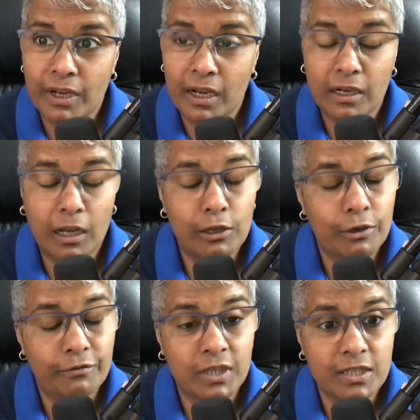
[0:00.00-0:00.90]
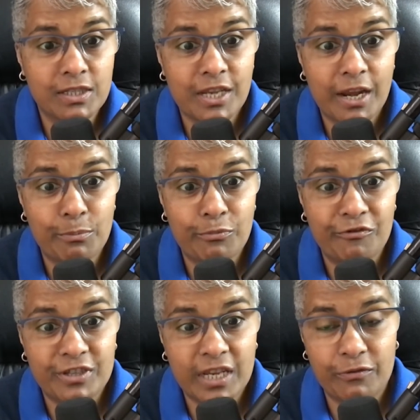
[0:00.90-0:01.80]
I know you've done
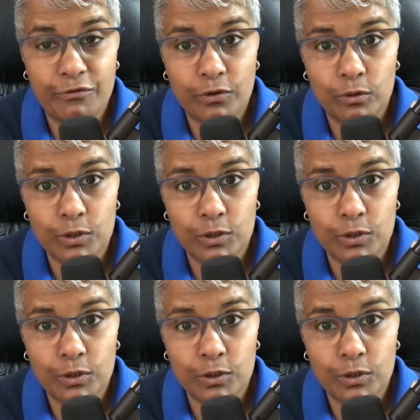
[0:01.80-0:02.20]
several.